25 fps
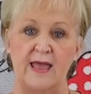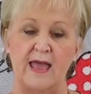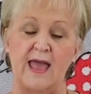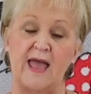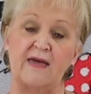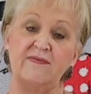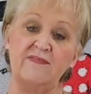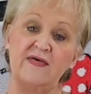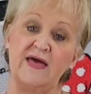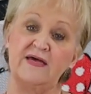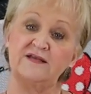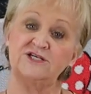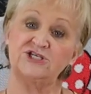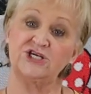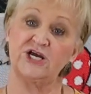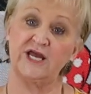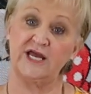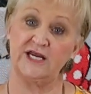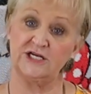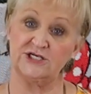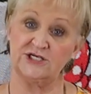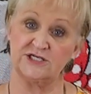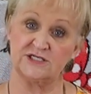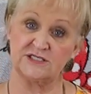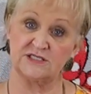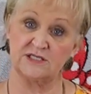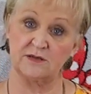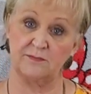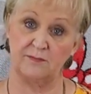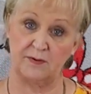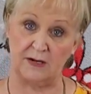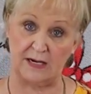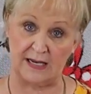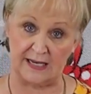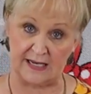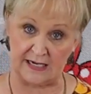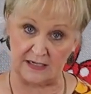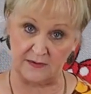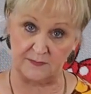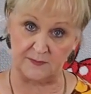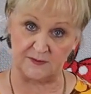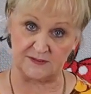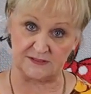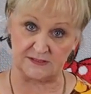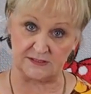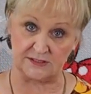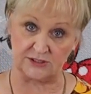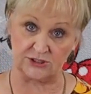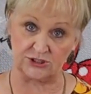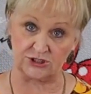And that changes the blade
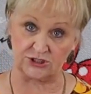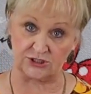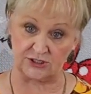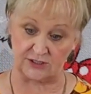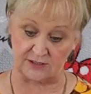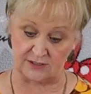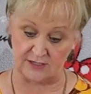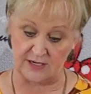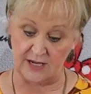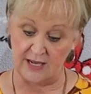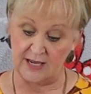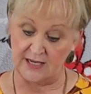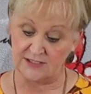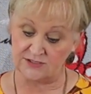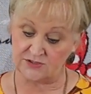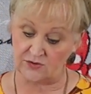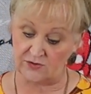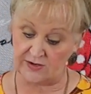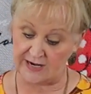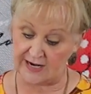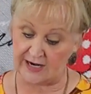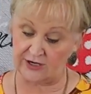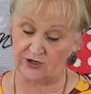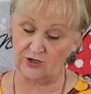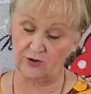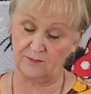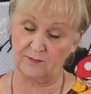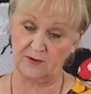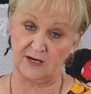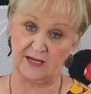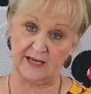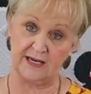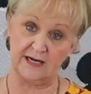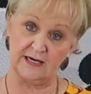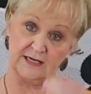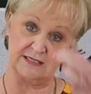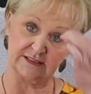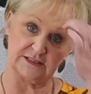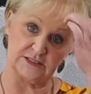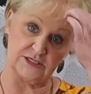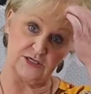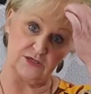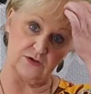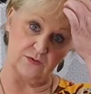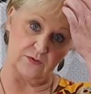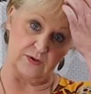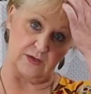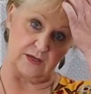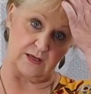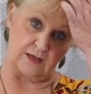position. So now your blade is
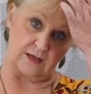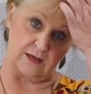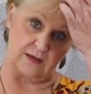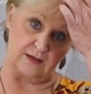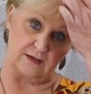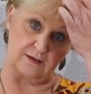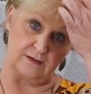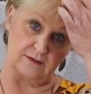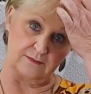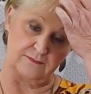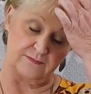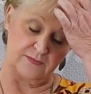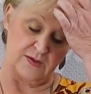new again.